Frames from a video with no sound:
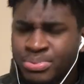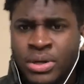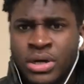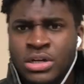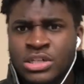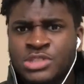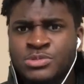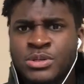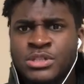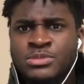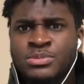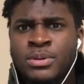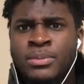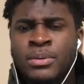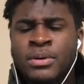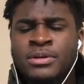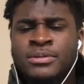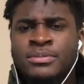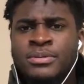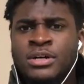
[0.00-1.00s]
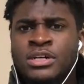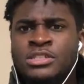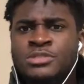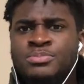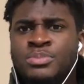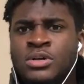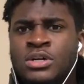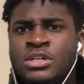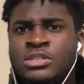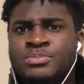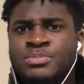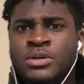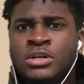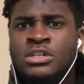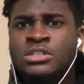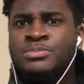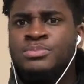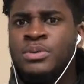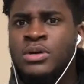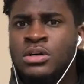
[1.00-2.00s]
Pause, pause, pause, pause, pause, pause,
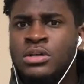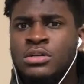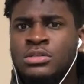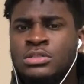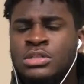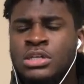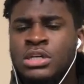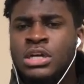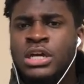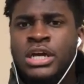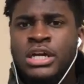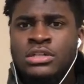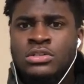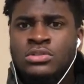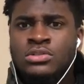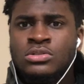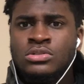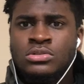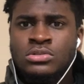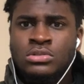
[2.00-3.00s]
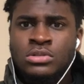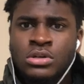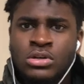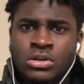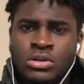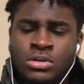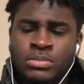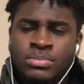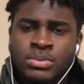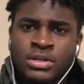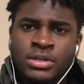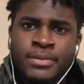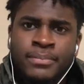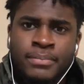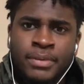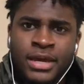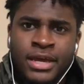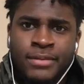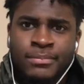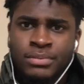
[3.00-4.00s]
pause, pause. Had to hold on, bring it
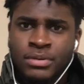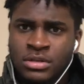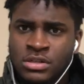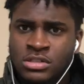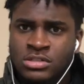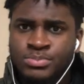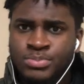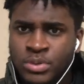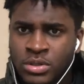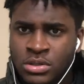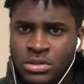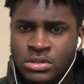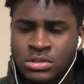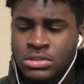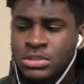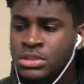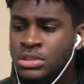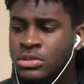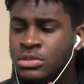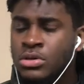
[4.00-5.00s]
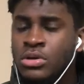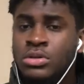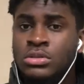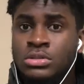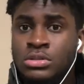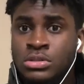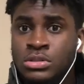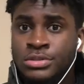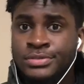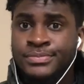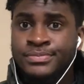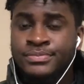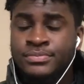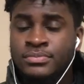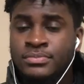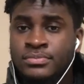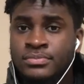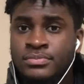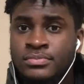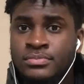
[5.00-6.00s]
back, pause, pause. Hold on,
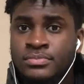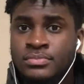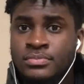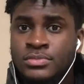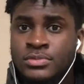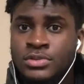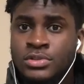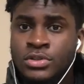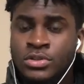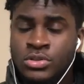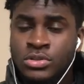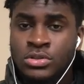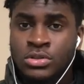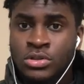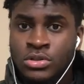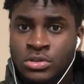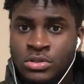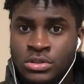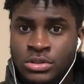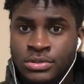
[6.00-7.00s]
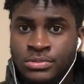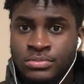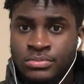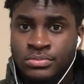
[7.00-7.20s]
hold on.